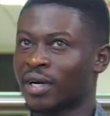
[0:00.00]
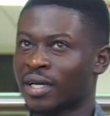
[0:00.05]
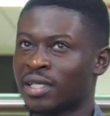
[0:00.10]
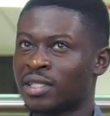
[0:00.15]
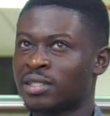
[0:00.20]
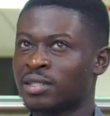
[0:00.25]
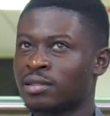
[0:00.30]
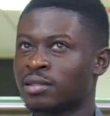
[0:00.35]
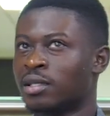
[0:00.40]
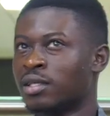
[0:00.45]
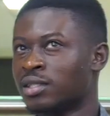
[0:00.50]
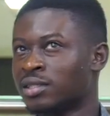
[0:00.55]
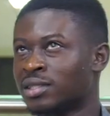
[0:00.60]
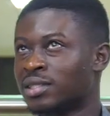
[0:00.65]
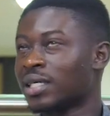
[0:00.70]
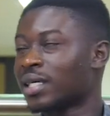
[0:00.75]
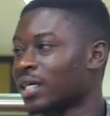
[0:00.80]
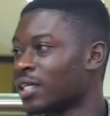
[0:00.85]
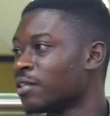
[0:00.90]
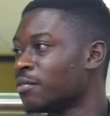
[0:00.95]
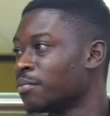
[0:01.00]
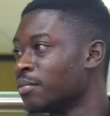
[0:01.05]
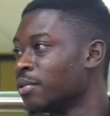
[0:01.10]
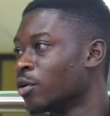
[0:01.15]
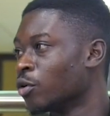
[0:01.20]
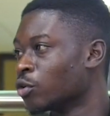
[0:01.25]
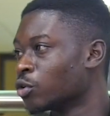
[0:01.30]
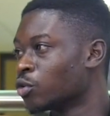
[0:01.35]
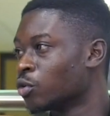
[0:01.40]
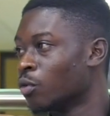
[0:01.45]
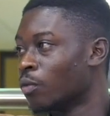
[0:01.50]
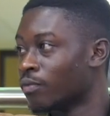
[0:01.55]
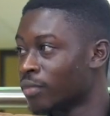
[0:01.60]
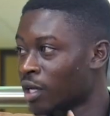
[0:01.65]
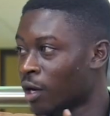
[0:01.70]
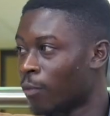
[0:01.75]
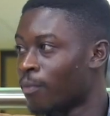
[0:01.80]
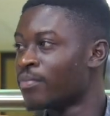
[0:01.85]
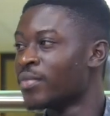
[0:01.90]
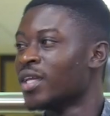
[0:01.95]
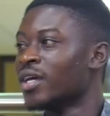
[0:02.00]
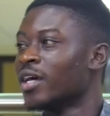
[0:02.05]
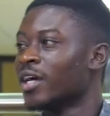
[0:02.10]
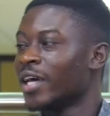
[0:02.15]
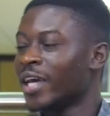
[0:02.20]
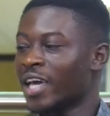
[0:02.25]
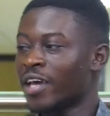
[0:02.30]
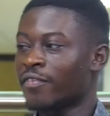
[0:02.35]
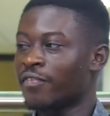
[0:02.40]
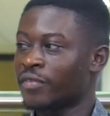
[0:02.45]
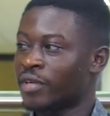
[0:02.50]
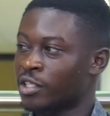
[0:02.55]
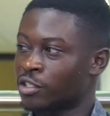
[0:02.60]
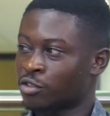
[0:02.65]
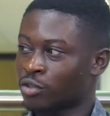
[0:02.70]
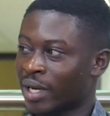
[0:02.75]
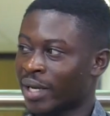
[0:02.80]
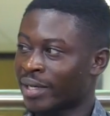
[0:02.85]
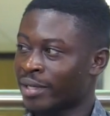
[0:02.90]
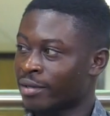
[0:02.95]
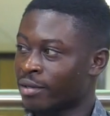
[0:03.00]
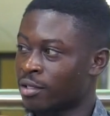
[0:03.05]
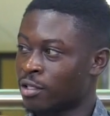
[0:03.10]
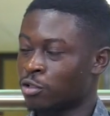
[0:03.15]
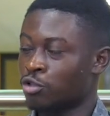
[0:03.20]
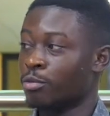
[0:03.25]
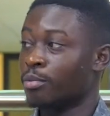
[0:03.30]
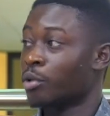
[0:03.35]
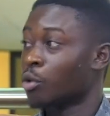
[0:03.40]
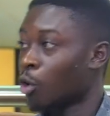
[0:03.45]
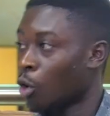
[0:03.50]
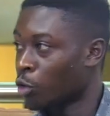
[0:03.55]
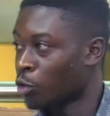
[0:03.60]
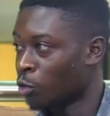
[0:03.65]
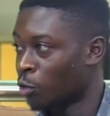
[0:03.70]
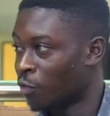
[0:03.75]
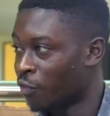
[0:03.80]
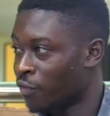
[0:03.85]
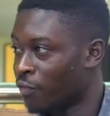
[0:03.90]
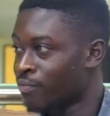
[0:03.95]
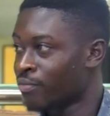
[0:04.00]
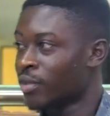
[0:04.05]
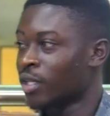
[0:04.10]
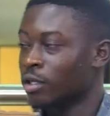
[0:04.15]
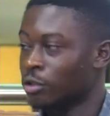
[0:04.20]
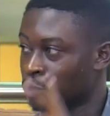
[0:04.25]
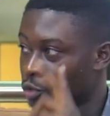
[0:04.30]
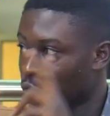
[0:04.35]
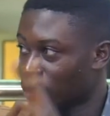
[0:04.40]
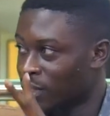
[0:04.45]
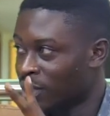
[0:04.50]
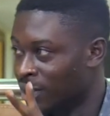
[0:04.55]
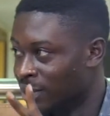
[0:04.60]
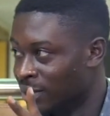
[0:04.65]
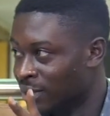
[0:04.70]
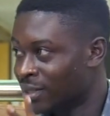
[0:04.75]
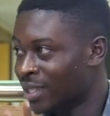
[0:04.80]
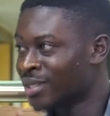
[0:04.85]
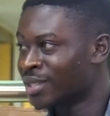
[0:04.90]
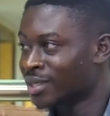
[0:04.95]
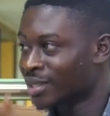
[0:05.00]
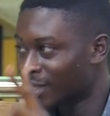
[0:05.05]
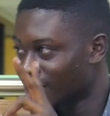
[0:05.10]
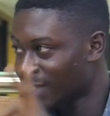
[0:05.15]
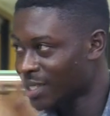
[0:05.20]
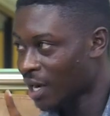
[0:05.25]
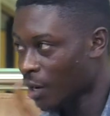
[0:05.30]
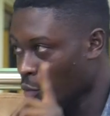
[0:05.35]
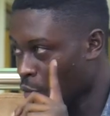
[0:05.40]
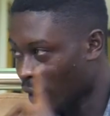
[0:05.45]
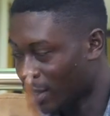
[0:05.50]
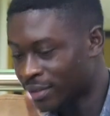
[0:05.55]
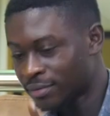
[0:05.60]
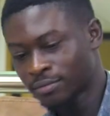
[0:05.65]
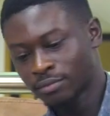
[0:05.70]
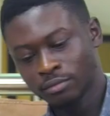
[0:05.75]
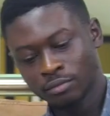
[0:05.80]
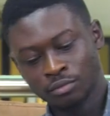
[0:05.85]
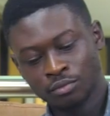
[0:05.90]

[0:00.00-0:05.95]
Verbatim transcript: vacate second meal or so. Now, okay. if the strike is to be called off, two things. It is either one,